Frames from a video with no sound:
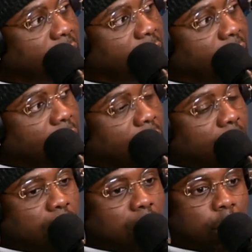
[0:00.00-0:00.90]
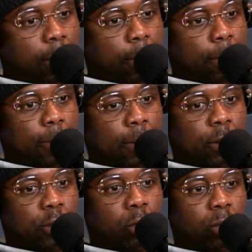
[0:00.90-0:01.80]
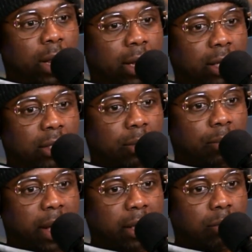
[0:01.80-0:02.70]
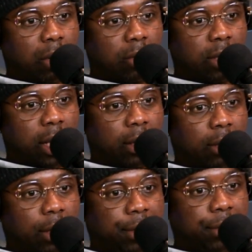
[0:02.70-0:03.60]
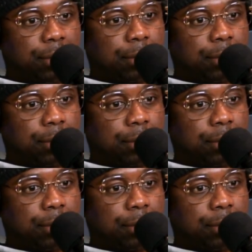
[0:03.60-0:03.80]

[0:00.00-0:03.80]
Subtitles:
And so when I got to the basketball side of things,